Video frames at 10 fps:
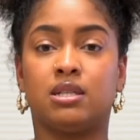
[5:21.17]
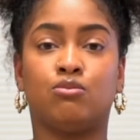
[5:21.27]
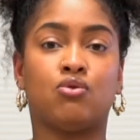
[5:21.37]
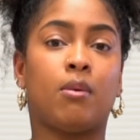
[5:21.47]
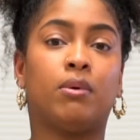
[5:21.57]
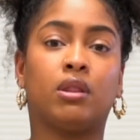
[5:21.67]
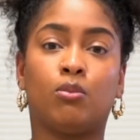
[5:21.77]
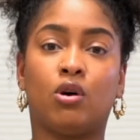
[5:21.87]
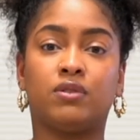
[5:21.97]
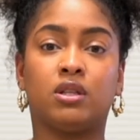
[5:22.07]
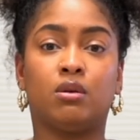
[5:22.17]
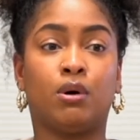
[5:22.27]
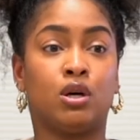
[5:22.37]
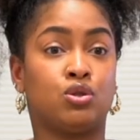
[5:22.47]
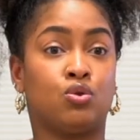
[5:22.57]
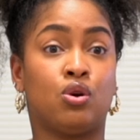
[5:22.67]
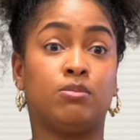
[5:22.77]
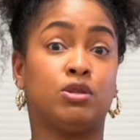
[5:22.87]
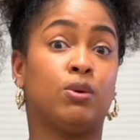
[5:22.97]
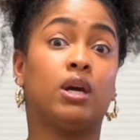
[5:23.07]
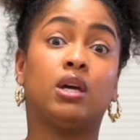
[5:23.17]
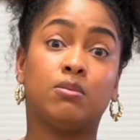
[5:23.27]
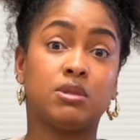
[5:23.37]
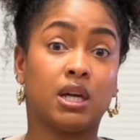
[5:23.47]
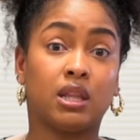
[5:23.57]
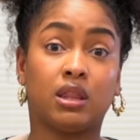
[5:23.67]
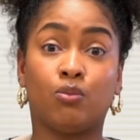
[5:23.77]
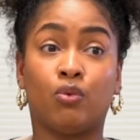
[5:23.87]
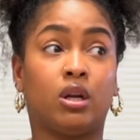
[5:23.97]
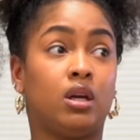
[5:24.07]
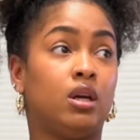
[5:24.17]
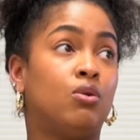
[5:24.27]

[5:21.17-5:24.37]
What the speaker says: I'm dropping them off to the bus, or I'm just waking up to get them ready,